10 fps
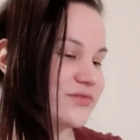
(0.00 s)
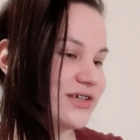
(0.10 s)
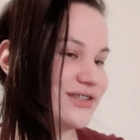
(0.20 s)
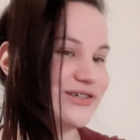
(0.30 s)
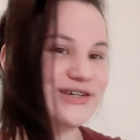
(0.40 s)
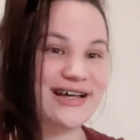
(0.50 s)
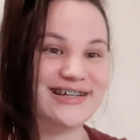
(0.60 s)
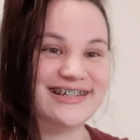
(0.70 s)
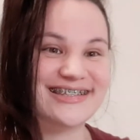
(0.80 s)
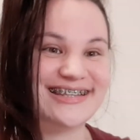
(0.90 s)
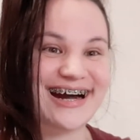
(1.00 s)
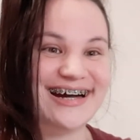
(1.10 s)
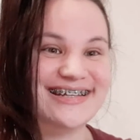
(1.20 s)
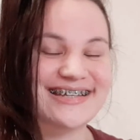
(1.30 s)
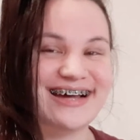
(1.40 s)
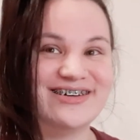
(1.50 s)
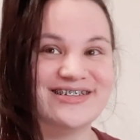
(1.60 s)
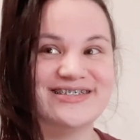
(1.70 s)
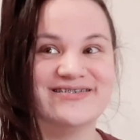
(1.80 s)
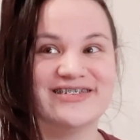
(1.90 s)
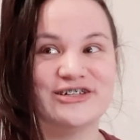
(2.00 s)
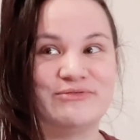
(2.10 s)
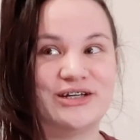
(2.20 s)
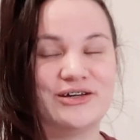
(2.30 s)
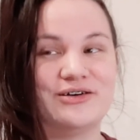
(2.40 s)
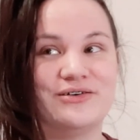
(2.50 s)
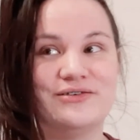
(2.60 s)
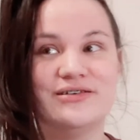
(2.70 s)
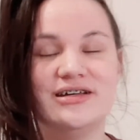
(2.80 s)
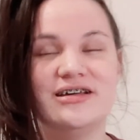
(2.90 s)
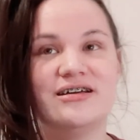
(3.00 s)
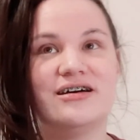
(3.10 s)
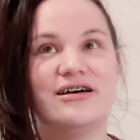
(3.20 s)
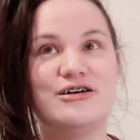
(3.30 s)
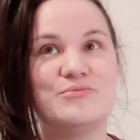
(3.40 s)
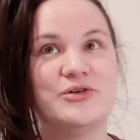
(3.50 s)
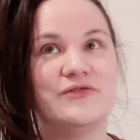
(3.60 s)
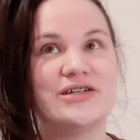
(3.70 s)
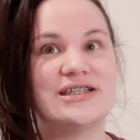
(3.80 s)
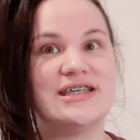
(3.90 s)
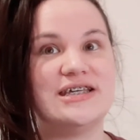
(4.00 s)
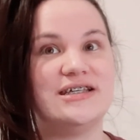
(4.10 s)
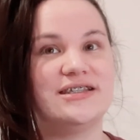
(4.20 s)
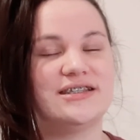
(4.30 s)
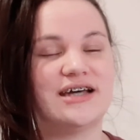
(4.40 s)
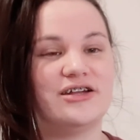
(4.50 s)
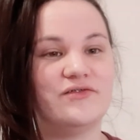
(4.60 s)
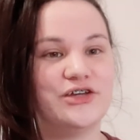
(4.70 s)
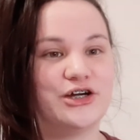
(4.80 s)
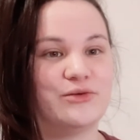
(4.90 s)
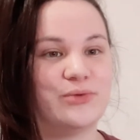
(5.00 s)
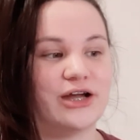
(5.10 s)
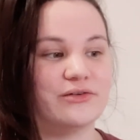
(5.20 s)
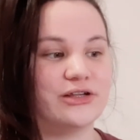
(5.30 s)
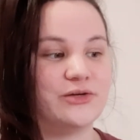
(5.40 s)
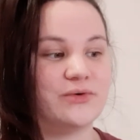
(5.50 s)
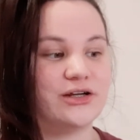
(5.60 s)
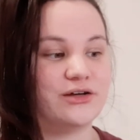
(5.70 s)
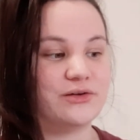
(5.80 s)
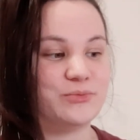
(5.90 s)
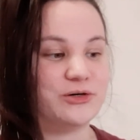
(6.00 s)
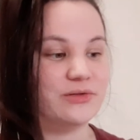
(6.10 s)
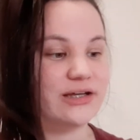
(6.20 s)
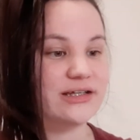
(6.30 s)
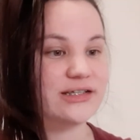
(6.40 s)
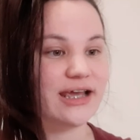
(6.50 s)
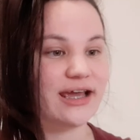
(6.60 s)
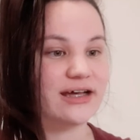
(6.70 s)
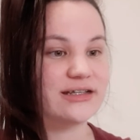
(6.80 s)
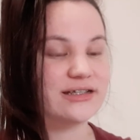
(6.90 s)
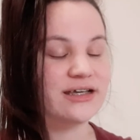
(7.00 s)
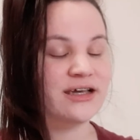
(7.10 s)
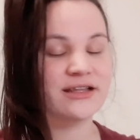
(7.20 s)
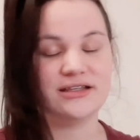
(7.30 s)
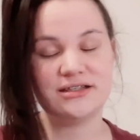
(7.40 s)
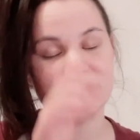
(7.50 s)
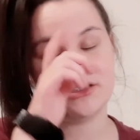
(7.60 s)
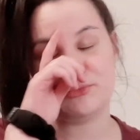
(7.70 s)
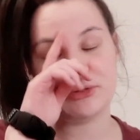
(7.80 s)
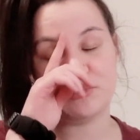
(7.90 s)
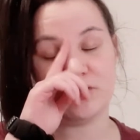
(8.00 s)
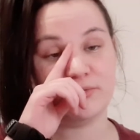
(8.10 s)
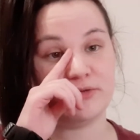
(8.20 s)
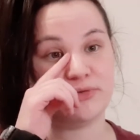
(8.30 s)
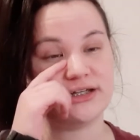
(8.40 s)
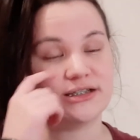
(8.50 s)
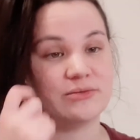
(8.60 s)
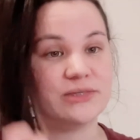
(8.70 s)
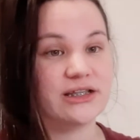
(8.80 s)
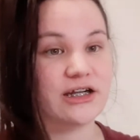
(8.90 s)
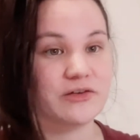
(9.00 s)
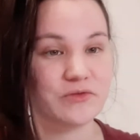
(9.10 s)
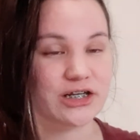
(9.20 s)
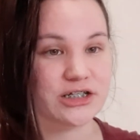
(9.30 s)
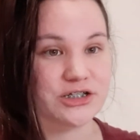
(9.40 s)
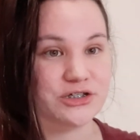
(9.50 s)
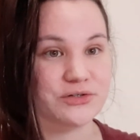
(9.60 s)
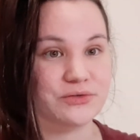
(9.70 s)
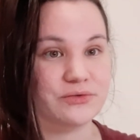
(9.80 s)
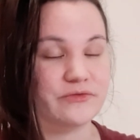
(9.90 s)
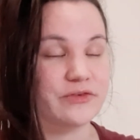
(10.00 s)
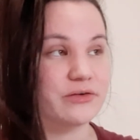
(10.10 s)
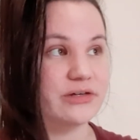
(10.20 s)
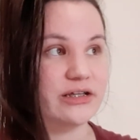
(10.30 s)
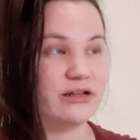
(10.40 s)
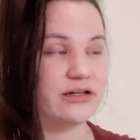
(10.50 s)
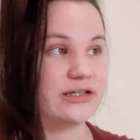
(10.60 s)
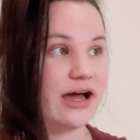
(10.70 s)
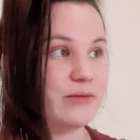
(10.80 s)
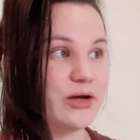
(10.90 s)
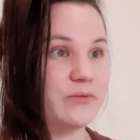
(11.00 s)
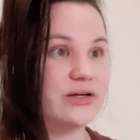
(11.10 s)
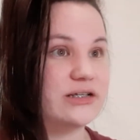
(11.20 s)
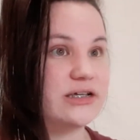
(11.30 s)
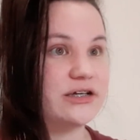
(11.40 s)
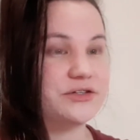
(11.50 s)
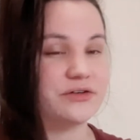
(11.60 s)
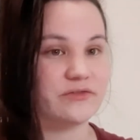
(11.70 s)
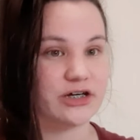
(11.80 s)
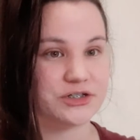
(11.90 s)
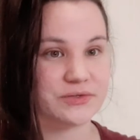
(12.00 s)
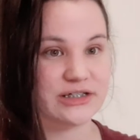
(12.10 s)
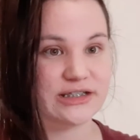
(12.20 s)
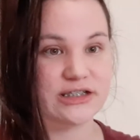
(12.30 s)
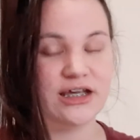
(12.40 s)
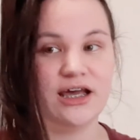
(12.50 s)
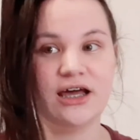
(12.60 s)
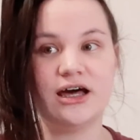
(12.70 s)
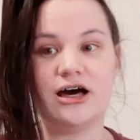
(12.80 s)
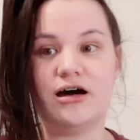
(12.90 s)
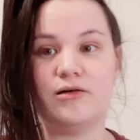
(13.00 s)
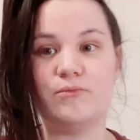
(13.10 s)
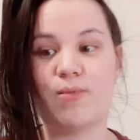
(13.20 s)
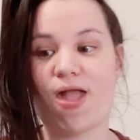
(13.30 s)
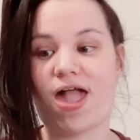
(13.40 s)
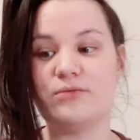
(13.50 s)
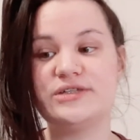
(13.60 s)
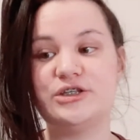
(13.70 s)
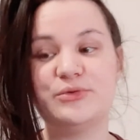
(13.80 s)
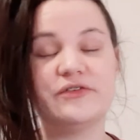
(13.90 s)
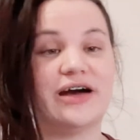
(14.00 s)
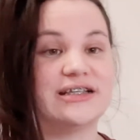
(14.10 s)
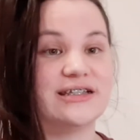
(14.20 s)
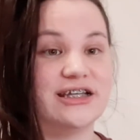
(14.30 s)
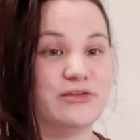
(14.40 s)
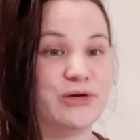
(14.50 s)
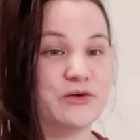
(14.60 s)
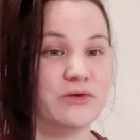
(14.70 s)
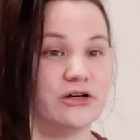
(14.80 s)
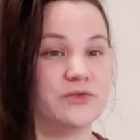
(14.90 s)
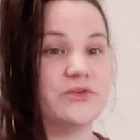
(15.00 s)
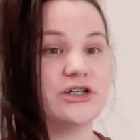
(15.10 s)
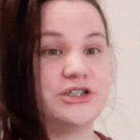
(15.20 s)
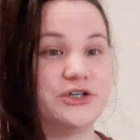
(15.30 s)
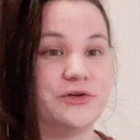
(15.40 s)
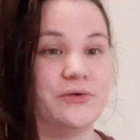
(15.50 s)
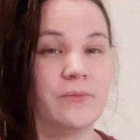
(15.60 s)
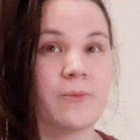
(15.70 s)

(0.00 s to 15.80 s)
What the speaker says: So yeah, there's that. I also really want to go over to the east side of Europe. I really want to go to Poland, and this is super morbid, but it's something that I've wanted to do for a really long time. I want to take a tour of Auschwitz. I'm super fascinated by World War II,